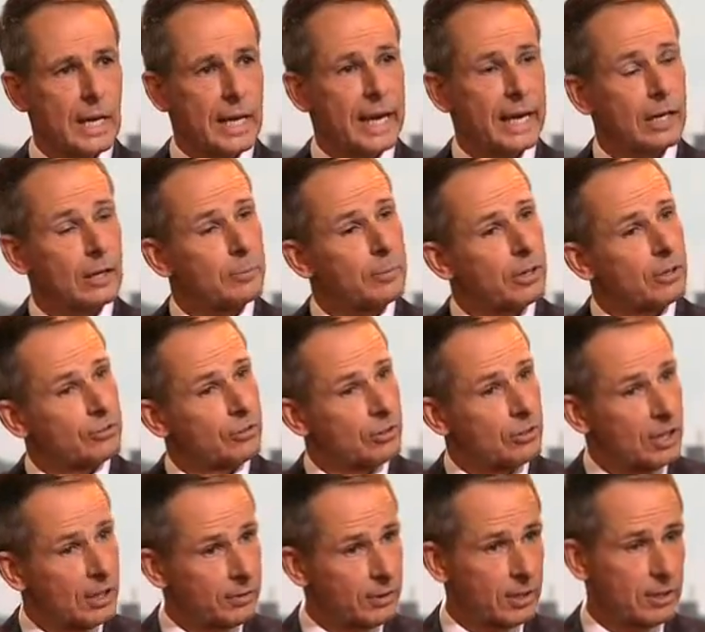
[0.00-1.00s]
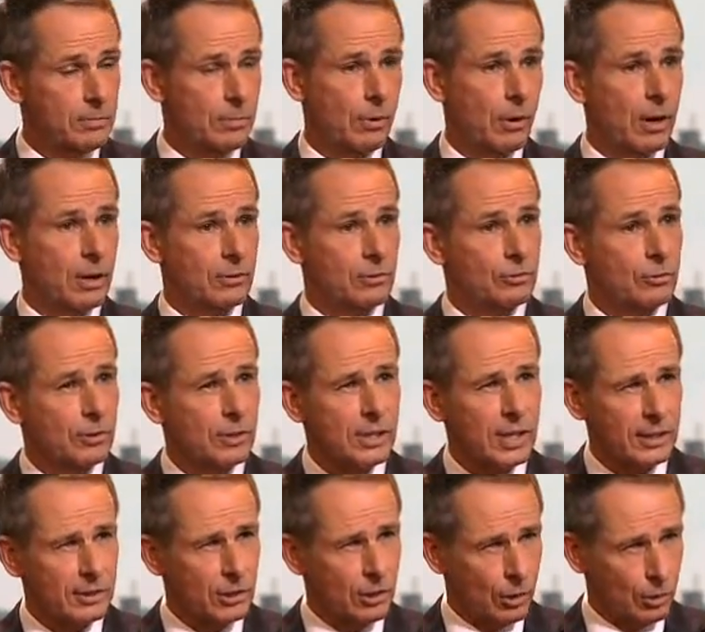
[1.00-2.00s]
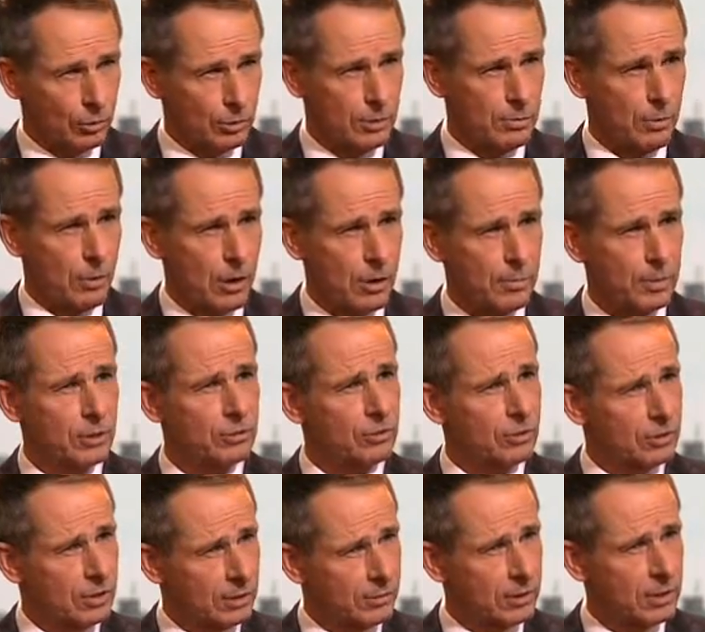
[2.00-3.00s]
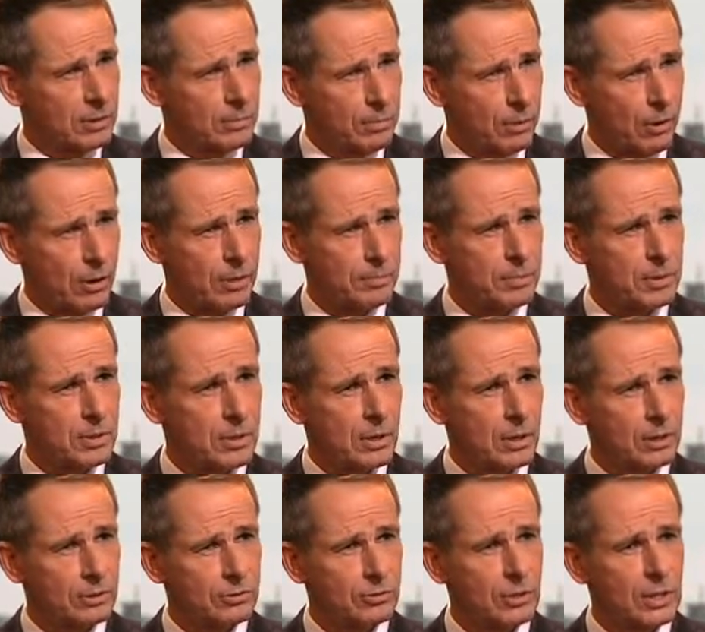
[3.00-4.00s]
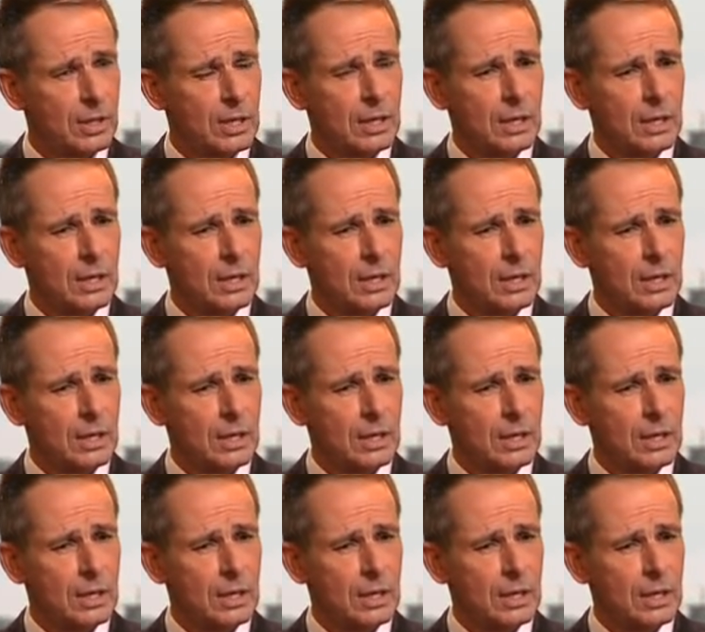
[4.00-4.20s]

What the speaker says: It'll be a significant part, certainly not the only part, but a significant part, because